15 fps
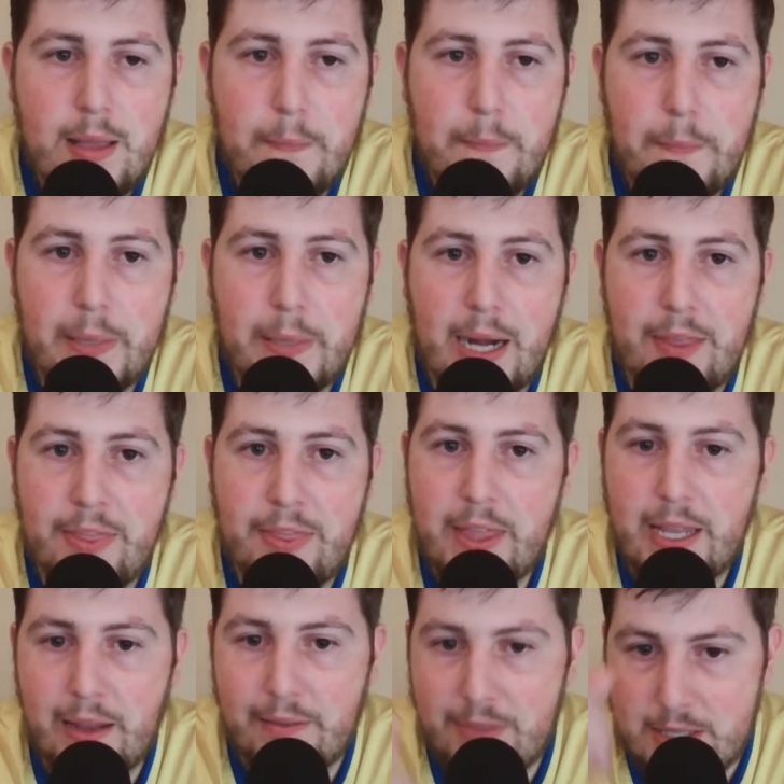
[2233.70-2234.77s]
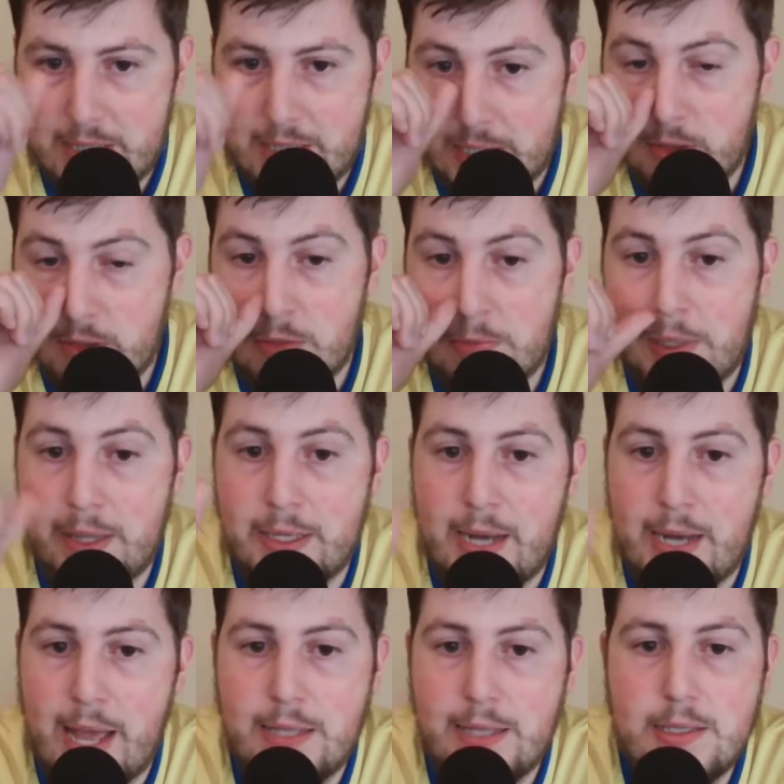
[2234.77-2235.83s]
but I think if the Sixers play the
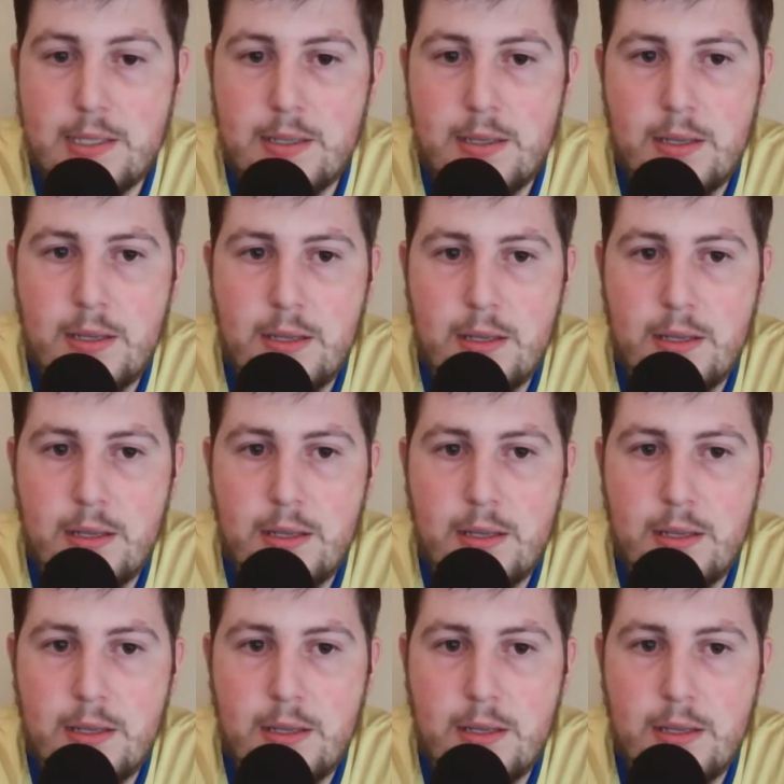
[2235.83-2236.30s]
Nets,